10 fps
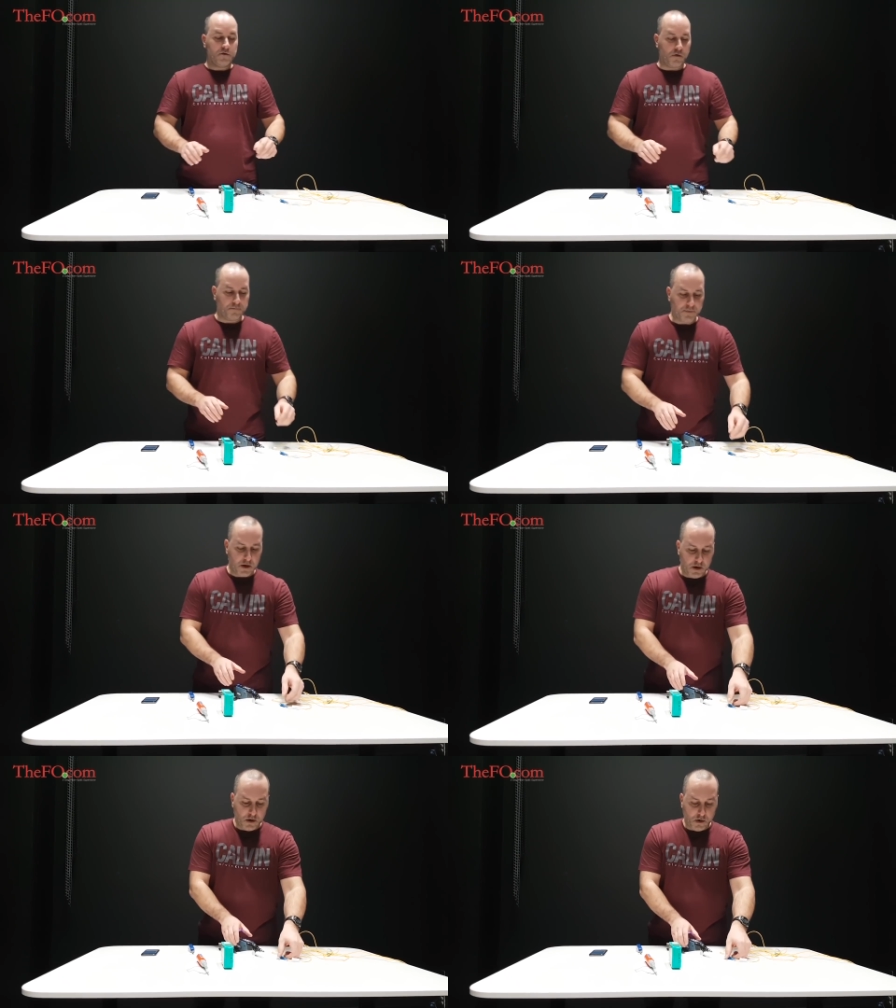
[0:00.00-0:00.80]
So,
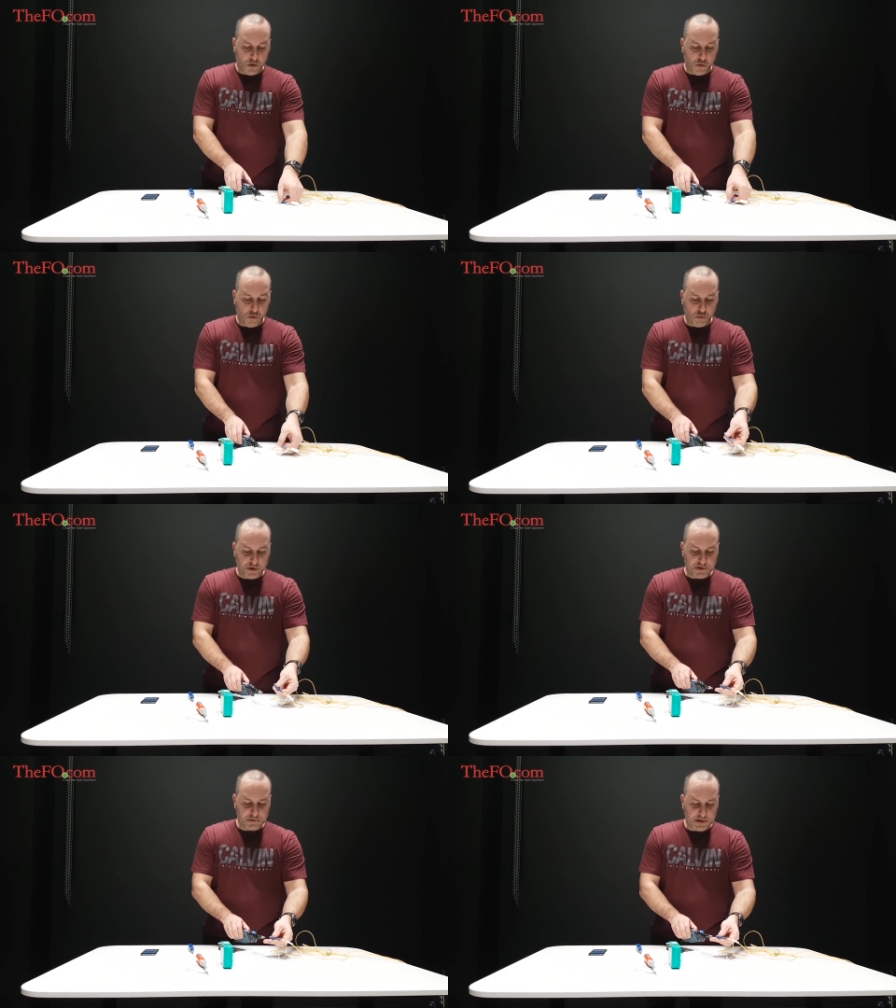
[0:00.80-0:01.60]

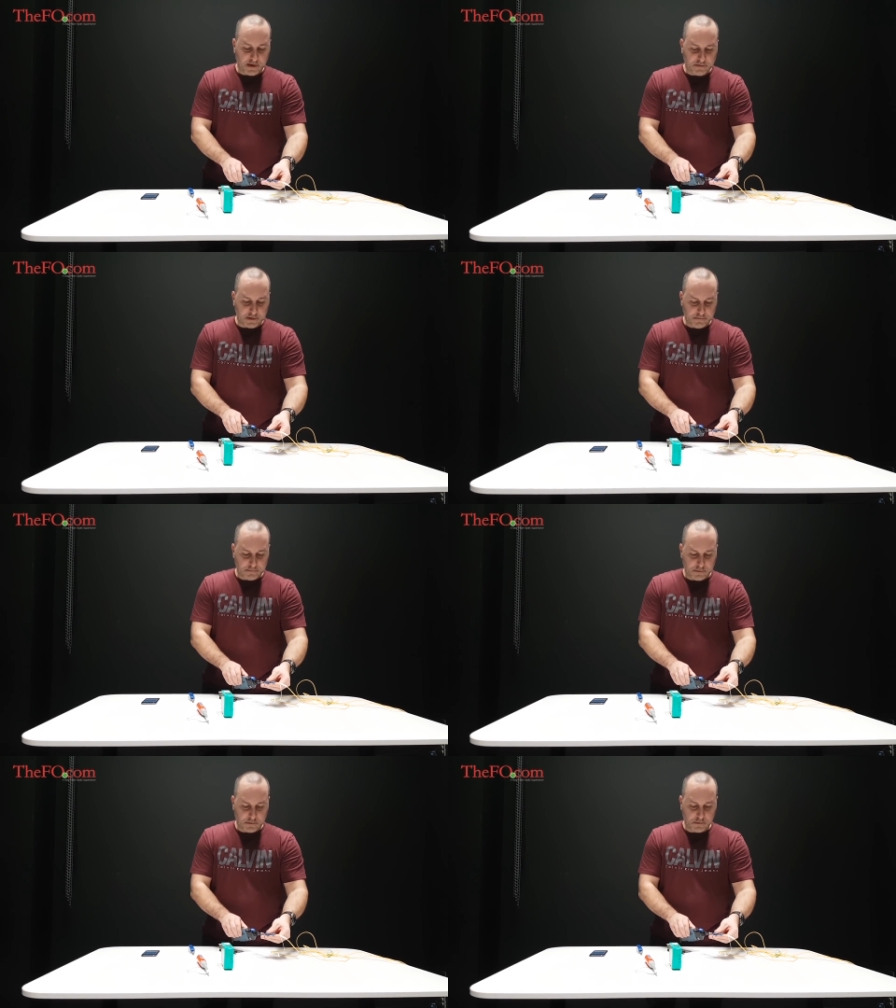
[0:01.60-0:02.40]
once you test
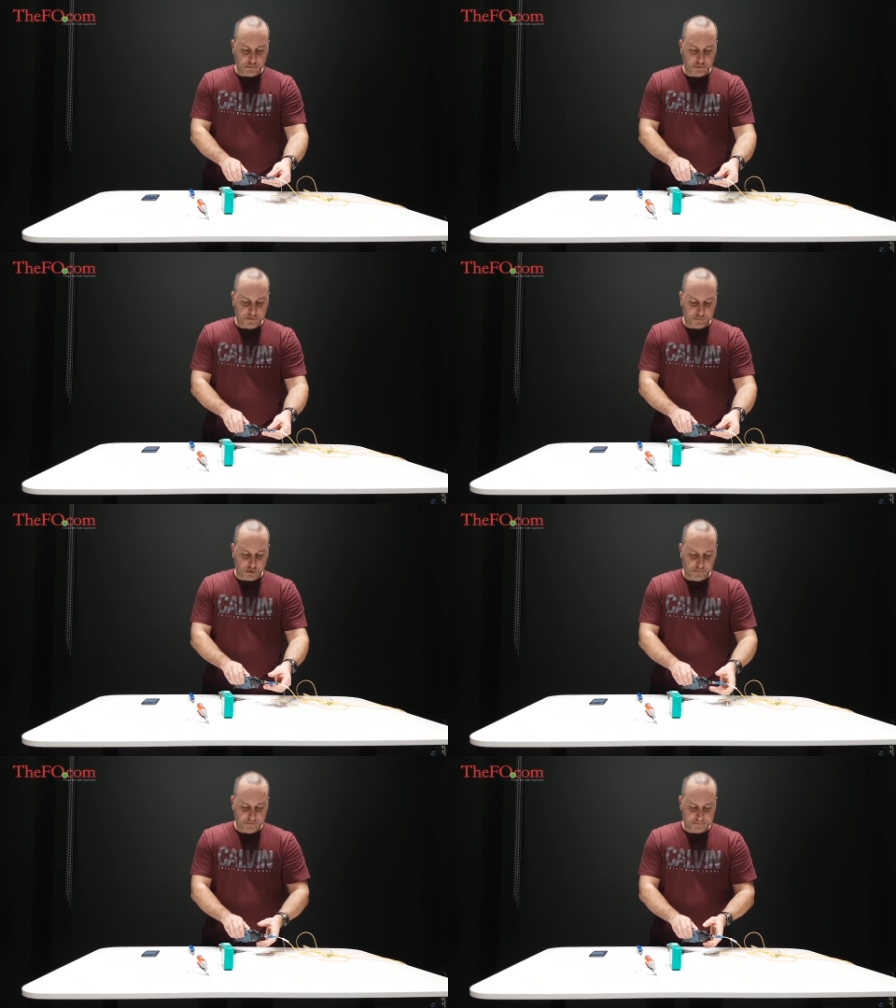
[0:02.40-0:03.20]
it with the
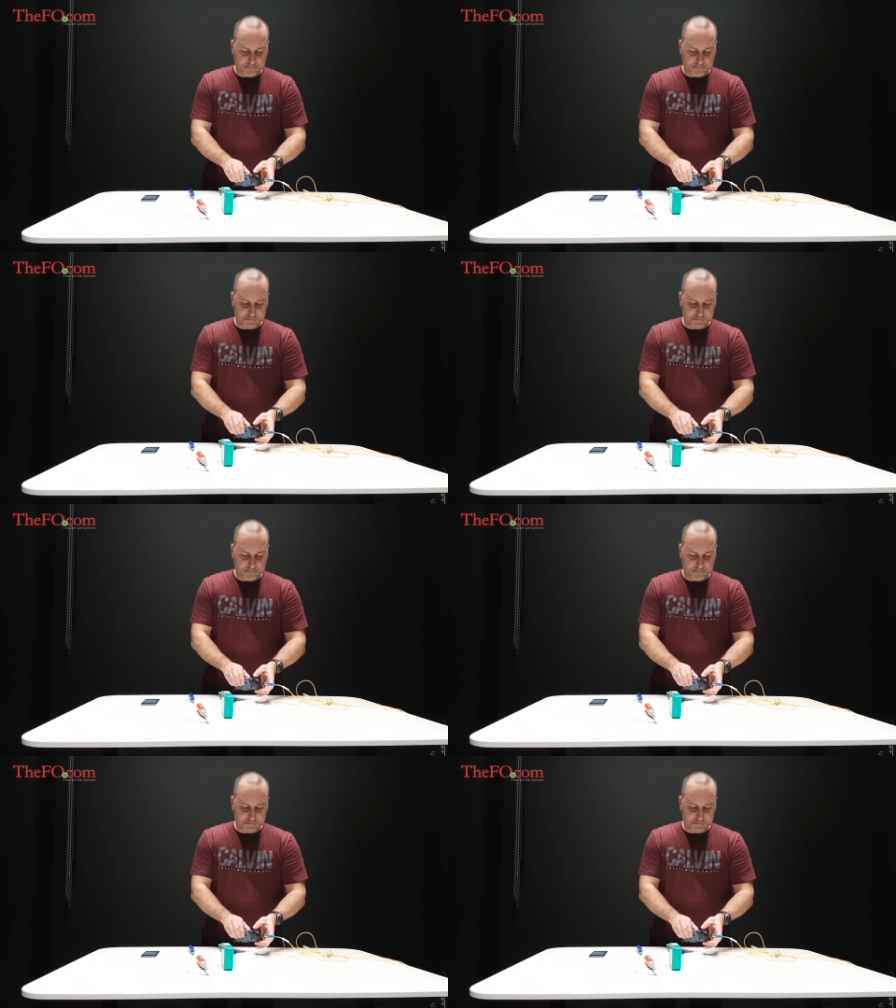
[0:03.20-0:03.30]
probe,